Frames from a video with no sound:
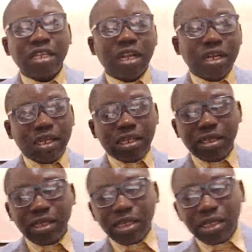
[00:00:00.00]
Step
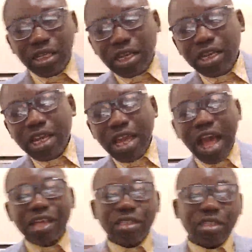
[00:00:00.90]
number 1, start
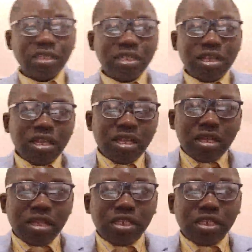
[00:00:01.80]
with the background.